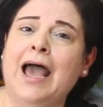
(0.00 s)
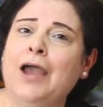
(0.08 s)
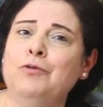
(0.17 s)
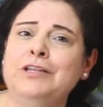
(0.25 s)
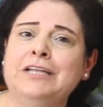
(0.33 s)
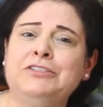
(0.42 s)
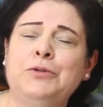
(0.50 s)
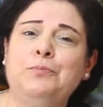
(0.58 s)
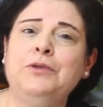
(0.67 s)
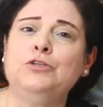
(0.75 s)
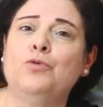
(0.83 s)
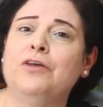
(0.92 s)
I will not
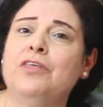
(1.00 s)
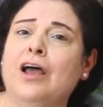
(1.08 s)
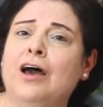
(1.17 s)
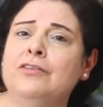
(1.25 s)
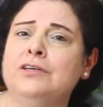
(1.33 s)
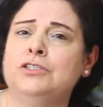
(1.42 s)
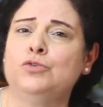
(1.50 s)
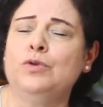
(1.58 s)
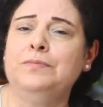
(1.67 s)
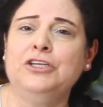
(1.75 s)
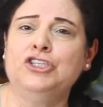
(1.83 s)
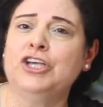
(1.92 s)
repeat what others will
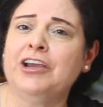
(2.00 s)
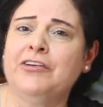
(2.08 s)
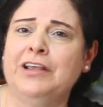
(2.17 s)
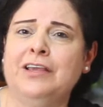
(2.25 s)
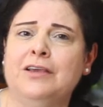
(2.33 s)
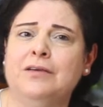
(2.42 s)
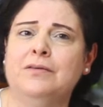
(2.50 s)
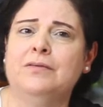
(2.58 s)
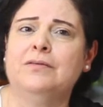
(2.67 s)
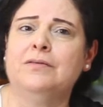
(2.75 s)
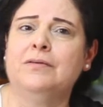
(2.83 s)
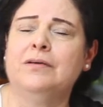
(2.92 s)
be sharing,
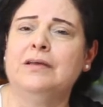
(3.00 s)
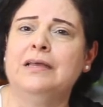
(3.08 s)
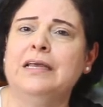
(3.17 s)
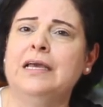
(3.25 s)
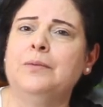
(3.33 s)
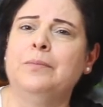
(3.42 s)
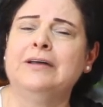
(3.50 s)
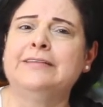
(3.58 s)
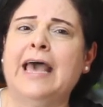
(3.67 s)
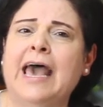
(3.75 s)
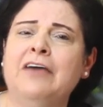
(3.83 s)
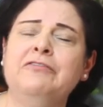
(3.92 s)
but
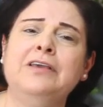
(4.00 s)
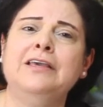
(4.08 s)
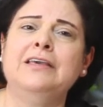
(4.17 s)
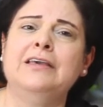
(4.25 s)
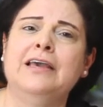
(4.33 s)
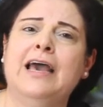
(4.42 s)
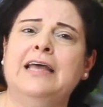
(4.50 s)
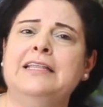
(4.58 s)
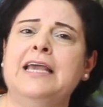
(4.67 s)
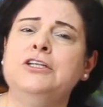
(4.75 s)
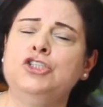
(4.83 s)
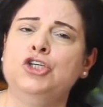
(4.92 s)
having an
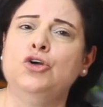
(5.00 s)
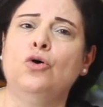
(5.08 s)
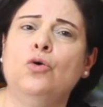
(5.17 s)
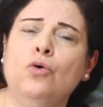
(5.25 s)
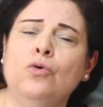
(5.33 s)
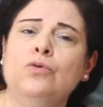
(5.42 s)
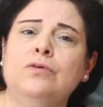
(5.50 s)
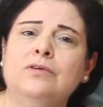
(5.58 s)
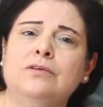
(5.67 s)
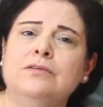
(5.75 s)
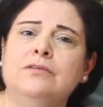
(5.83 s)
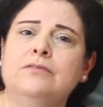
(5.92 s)
NGO
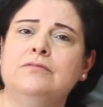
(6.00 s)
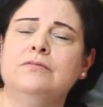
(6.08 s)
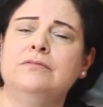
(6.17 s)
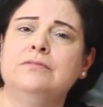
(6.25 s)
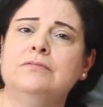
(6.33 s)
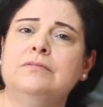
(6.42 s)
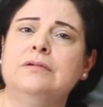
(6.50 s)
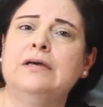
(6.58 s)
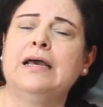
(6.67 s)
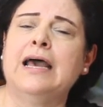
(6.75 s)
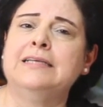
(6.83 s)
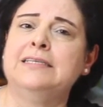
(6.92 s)

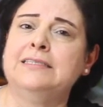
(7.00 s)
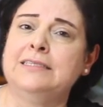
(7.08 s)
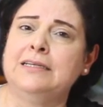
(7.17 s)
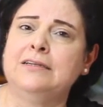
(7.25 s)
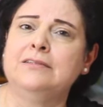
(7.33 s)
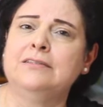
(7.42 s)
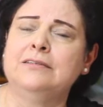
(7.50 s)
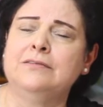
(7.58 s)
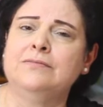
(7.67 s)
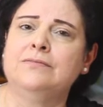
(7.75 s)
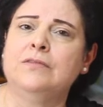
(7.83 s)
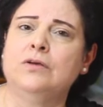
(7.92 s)
as a synod,
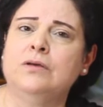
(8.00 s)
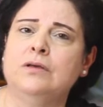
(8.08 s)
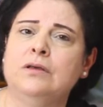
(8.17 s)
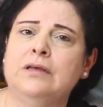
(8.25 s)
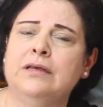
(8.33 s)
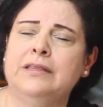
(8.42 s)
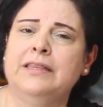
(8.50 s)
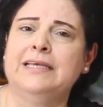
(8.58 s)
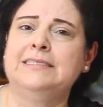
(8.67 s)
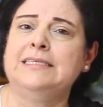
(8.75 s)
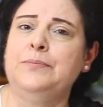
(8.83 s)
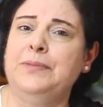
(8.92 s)
the
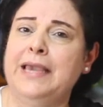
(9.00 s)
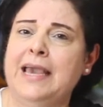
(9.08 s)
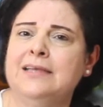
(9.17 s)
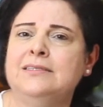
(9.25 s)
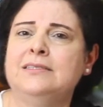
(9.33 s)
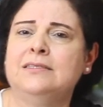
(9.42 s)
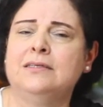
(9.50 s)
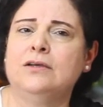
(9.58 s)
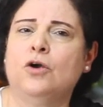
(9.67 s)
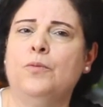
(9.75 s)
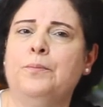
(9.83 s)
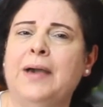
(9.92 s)
CPS,
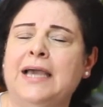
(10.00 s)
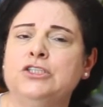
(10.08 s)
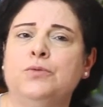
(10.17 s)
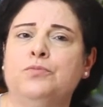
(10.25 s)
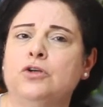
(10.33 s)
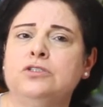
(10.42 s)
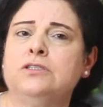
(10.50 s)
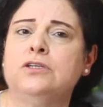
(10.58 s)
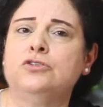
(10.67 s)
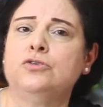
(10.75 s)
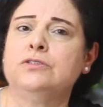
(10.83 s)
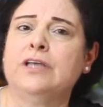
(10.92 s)
Compassion
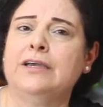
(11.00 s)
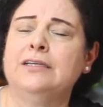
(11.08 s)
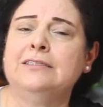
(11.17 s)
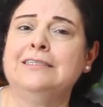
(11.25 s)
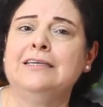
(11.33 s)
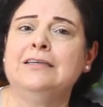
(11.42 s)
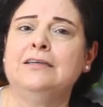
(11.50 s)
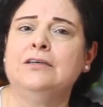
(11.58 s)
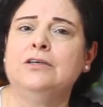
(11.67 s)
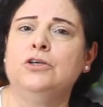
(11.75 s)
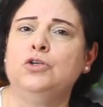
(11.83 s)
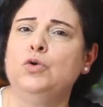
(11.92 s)
Protestant Society,
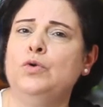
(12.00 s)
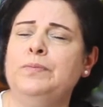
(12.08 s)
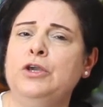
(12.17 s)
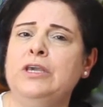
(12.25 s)
you will be